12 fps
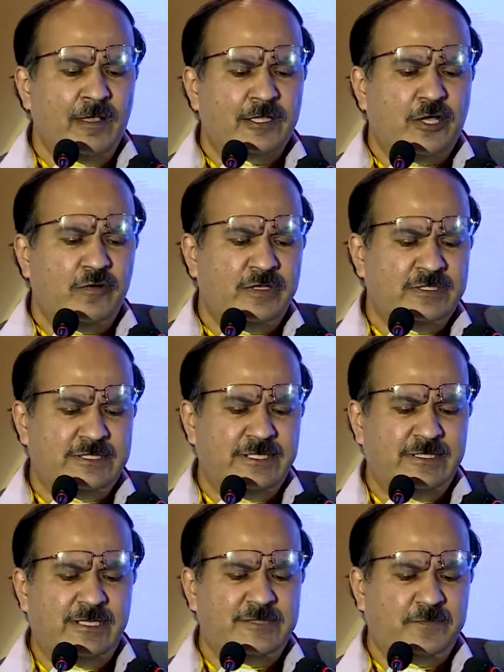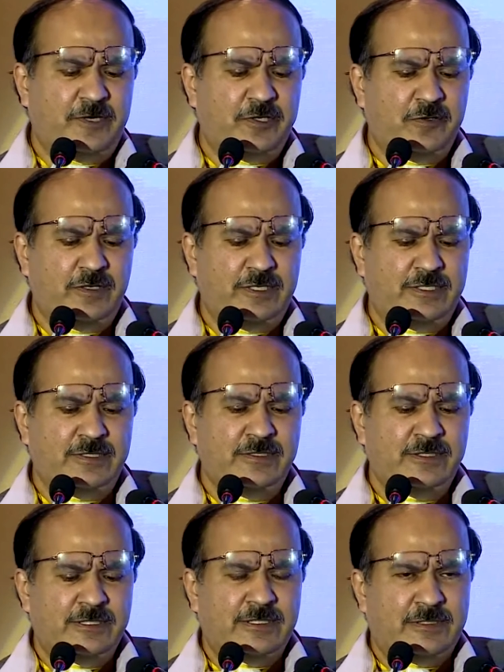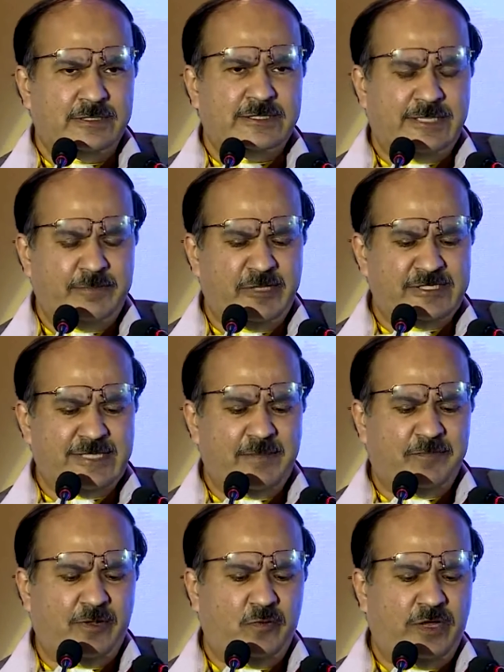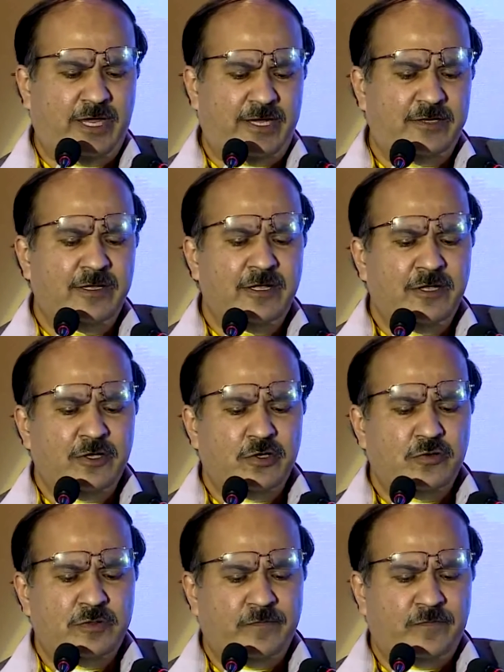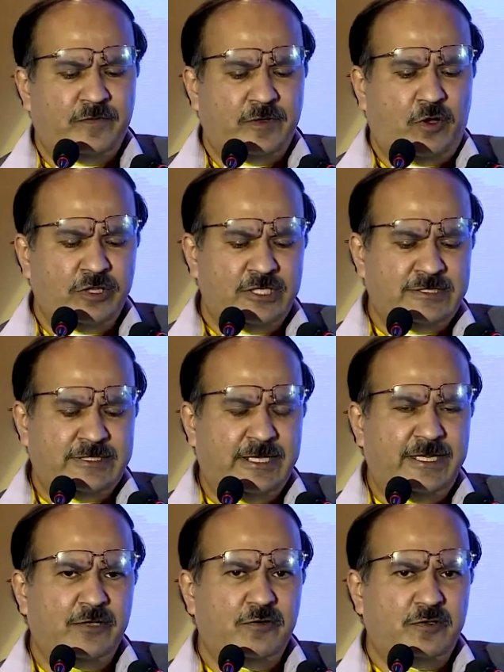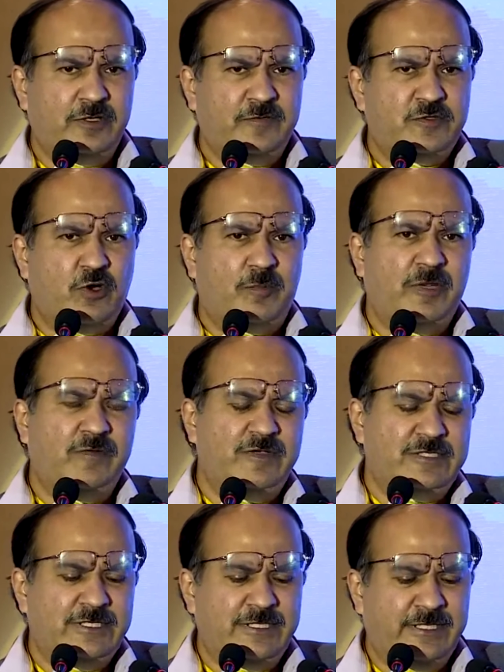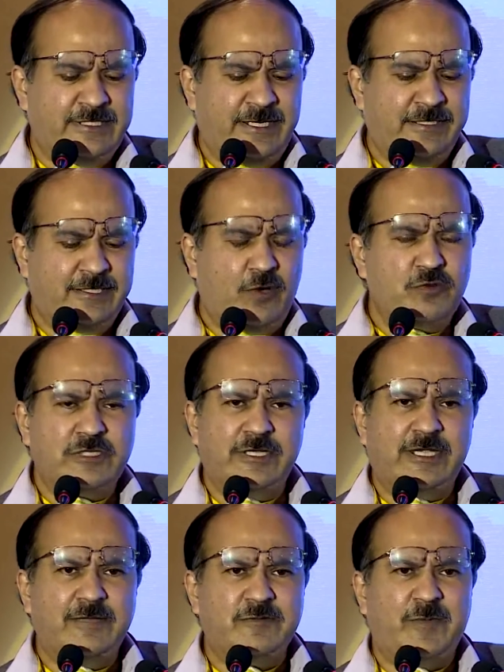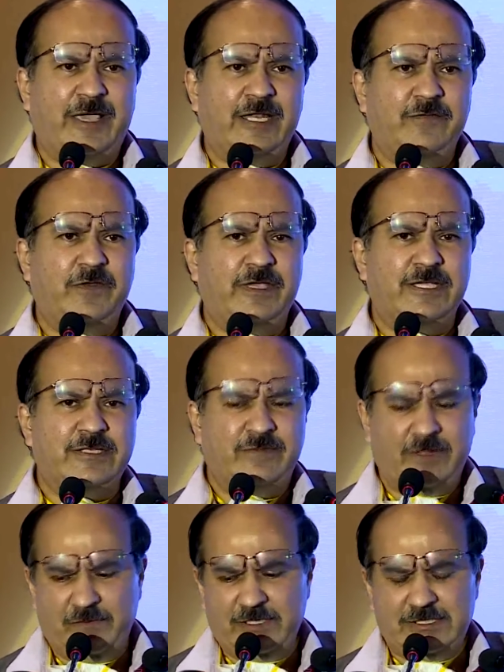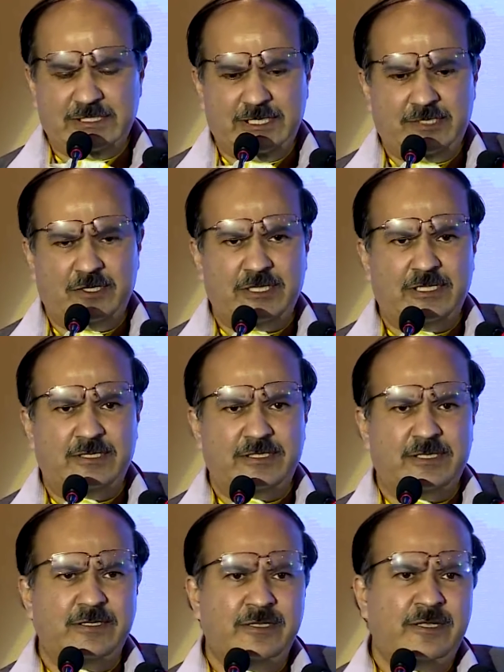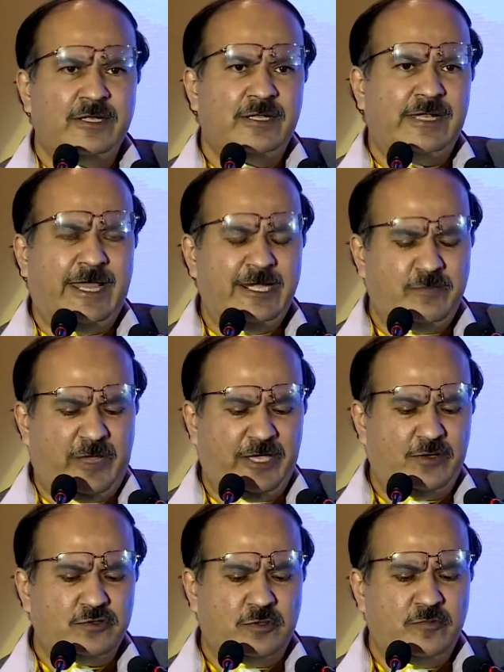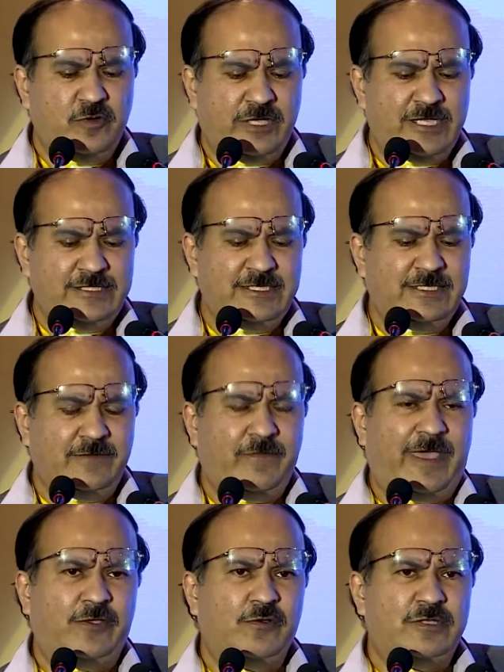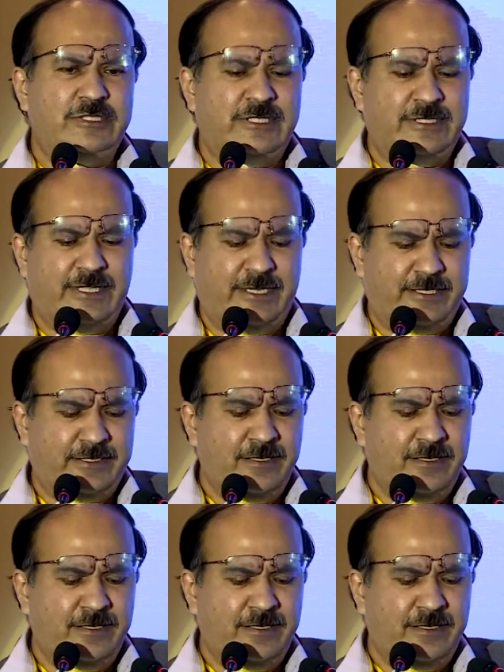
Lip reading: Now you can see this particular semen sample we had on the staining, normally we see it at 1,000 times magnification when we see it under the light microscope. You can see the vacuoles in that.